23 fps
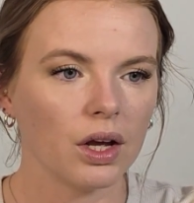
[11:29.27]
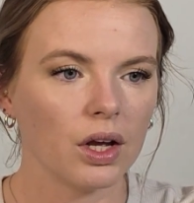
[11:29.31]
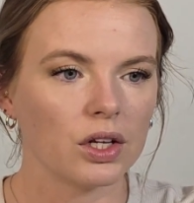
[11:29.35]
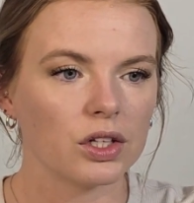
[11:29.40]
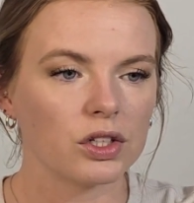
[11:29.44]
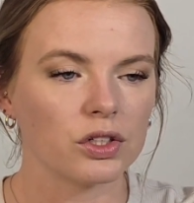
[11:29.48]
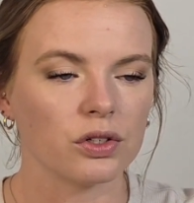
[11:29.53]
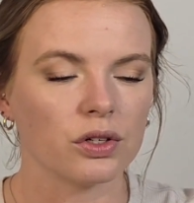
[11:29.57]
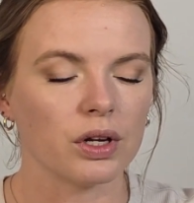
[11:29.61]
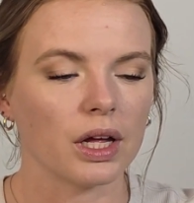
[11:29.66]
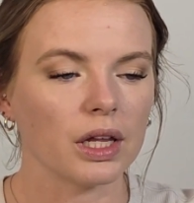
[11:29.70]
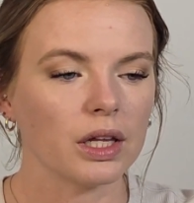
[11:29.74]

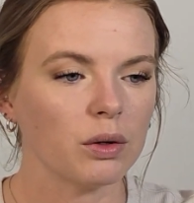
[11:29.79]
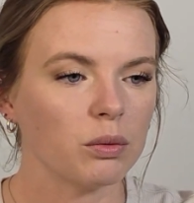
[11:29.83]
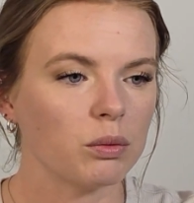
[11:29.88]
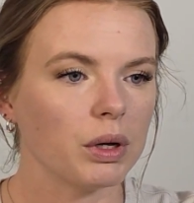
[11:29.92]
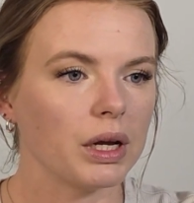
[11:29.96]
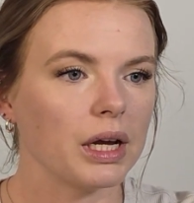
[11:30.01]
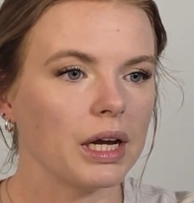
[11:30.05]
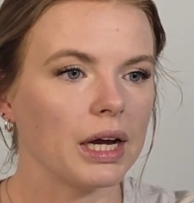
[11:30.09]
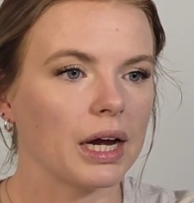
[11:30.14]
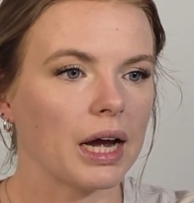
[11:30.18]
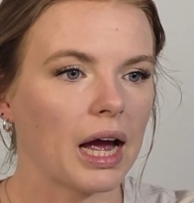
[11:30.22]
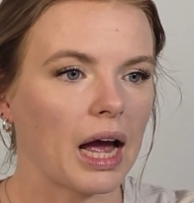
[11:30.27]
So now that
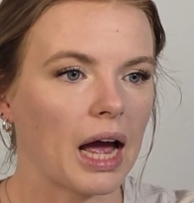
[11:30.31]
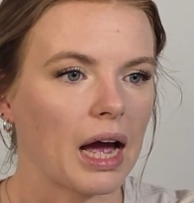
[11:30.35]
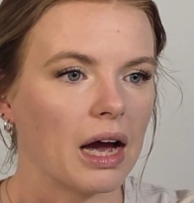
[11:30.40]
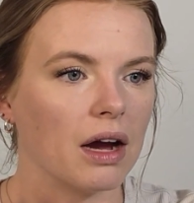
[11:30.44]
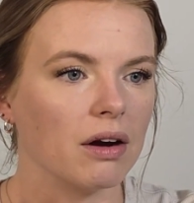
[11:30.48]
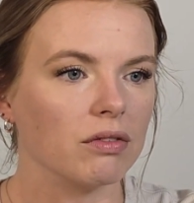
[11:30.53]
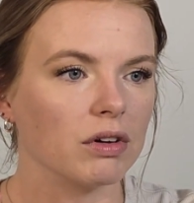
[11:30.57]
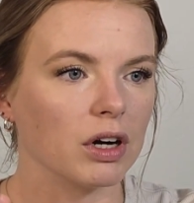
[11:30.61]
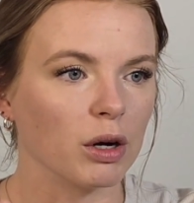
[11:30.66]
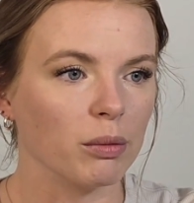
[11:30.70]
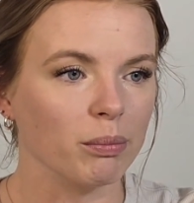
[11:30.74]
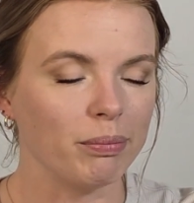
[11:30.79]
we
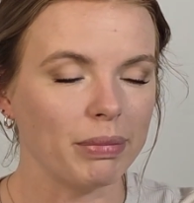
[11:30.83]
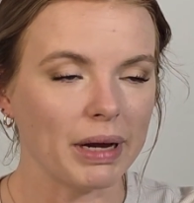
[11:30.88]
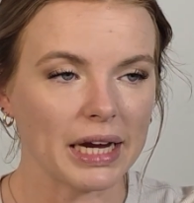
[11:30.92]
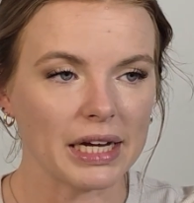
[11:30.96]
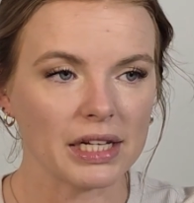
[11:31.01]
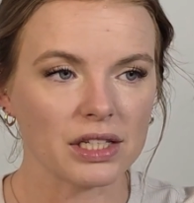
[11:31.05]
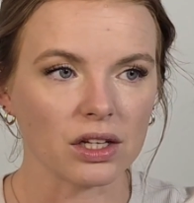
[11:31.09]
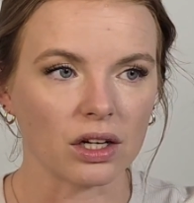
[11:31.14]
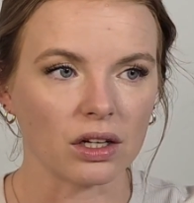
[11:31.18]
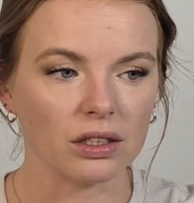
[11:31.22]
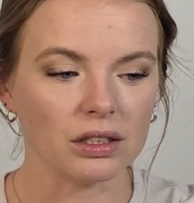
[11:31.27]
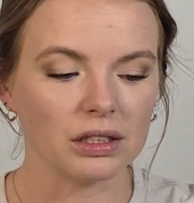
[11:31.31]
have our
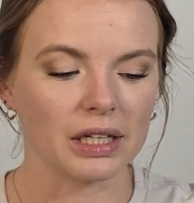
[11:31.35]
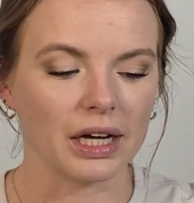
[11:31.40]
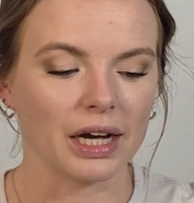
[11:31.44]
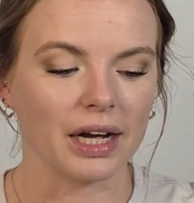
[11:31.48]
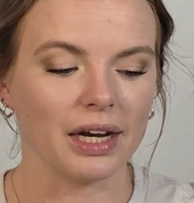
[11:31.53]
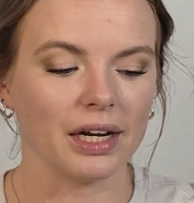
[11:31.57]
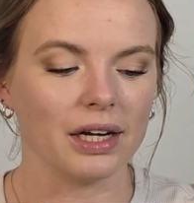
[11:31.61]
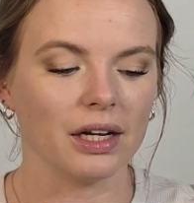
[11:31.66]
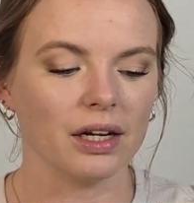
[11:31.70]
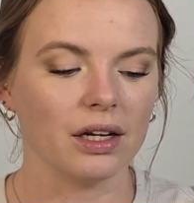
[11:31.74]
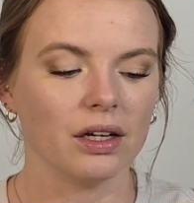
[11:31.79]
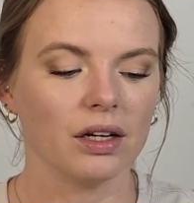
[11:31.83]
base all
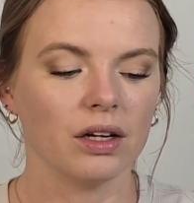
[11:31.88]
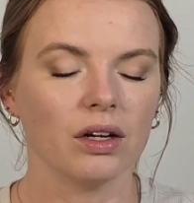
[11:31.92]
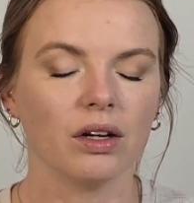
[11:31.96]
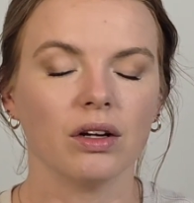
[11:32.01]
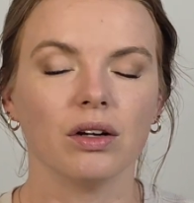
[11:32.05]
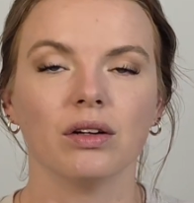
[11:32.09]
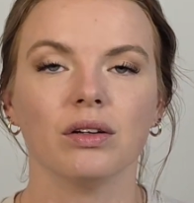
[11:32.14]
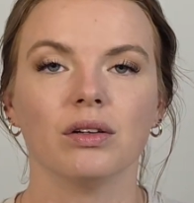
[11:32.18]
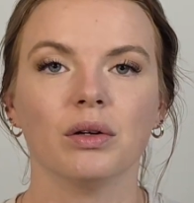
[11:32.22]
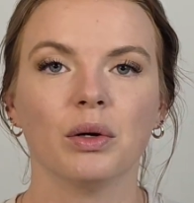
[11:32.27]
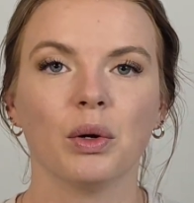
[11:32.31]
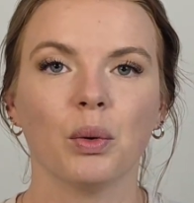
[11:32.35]
done,
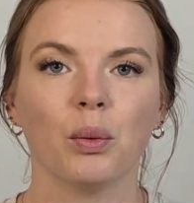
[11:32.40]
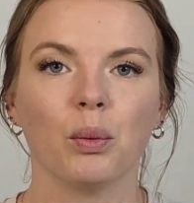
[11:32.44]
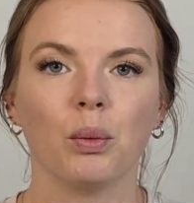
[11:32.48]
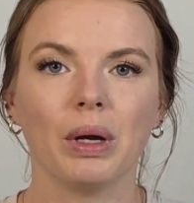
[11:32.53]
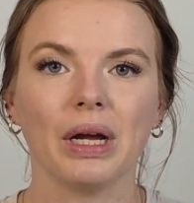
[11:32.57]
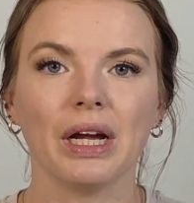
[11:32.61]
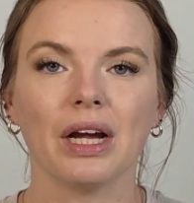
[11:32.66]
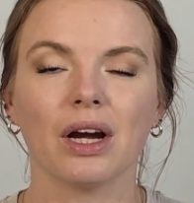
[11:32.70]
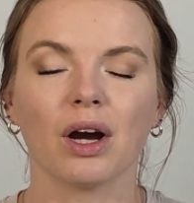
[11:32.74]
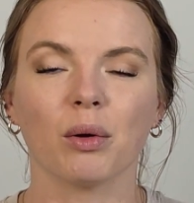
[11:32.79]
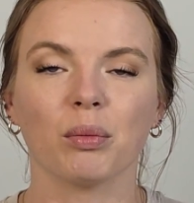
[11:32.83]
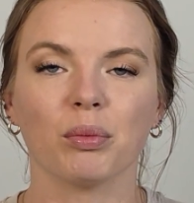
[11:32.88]

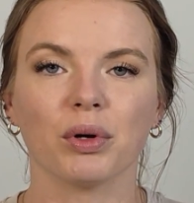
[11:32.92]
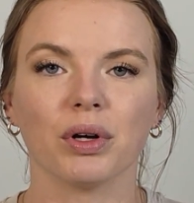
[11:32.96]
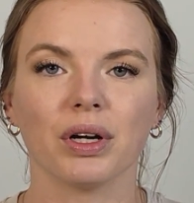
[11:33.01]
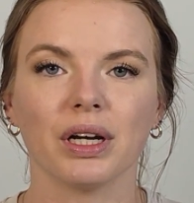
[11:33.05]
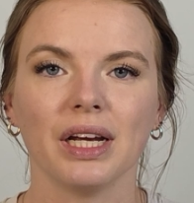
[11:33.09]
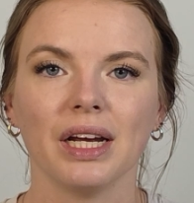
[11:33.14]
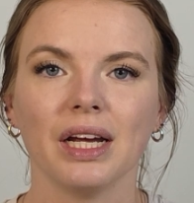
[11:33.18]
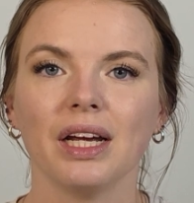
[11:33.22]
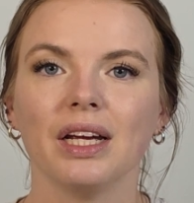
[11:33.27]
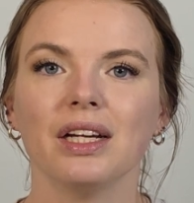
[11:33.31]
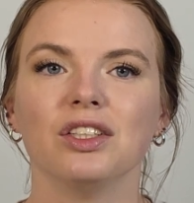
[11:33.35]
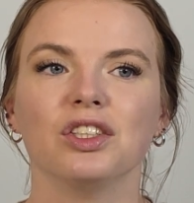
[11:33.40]
we are
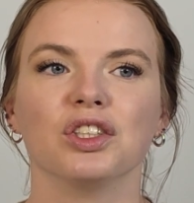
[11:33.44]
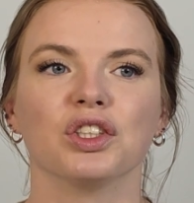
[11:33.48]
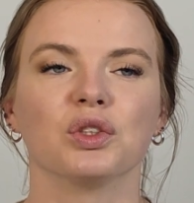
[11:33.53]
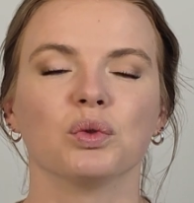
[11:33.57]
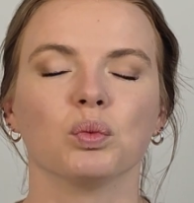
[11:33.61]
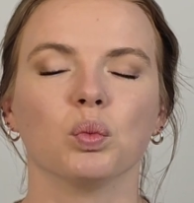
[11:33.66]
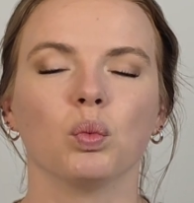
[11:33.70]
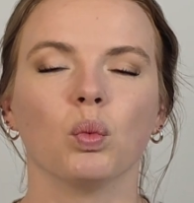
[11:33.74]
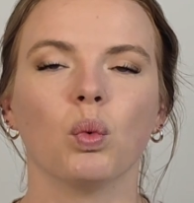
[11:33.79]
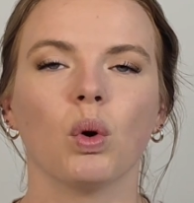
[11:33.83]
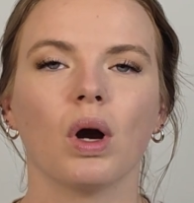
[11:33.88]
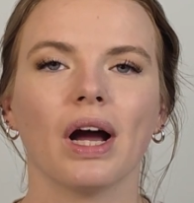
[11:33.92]
pretty just
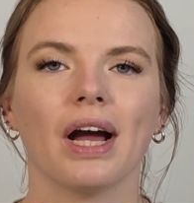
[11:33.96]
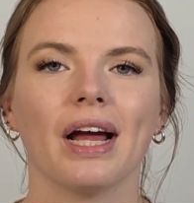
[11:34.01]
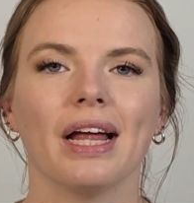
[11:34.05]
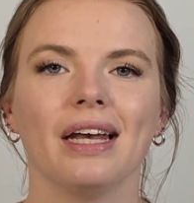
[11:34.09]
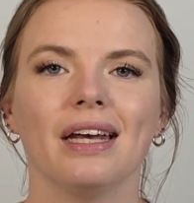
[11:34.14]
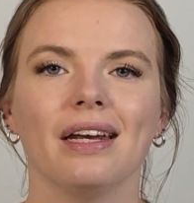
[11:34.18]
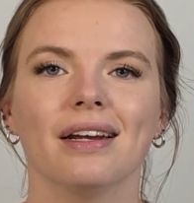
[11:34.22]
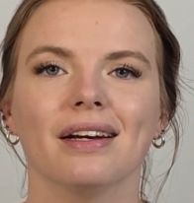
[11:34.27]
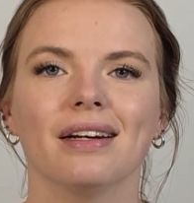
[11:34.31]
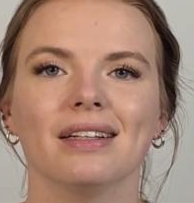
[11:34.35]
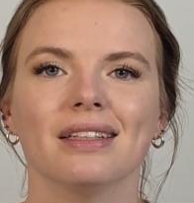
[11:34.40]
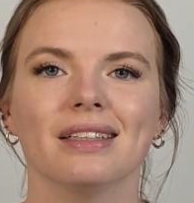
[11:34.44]

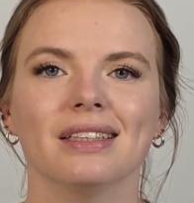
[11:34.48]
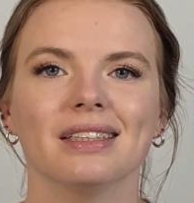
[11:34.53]
one